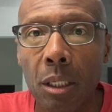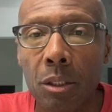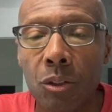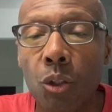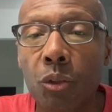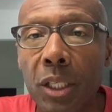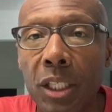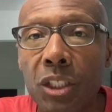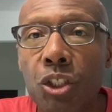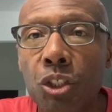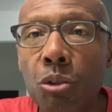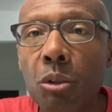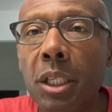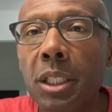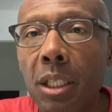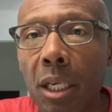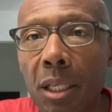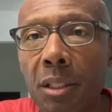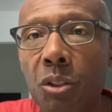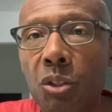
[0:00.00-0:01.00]
so that you
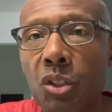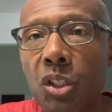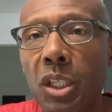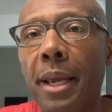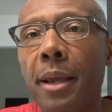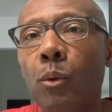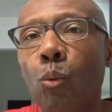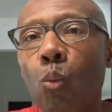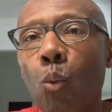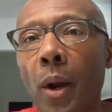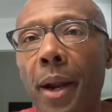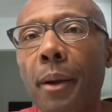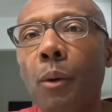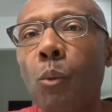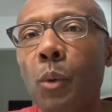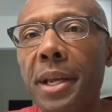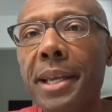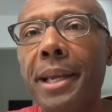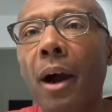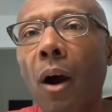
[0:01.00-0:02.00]
can understand
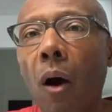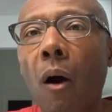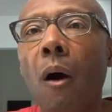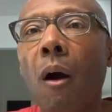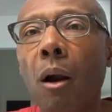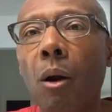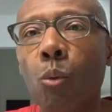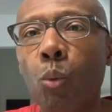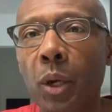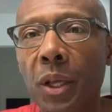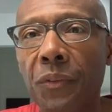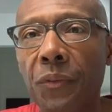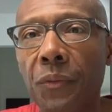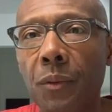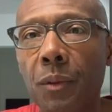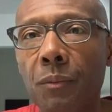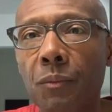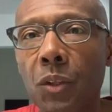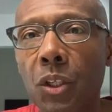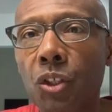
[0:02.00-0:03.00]
where we are
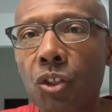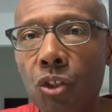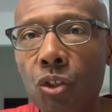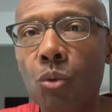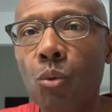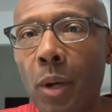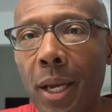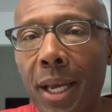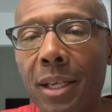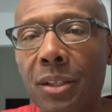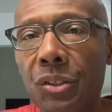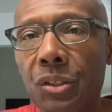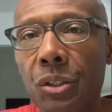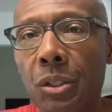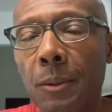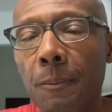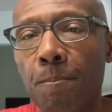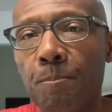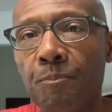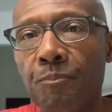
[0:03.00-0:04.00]
with the
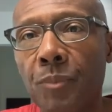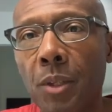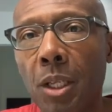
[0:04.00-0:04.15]
U.S.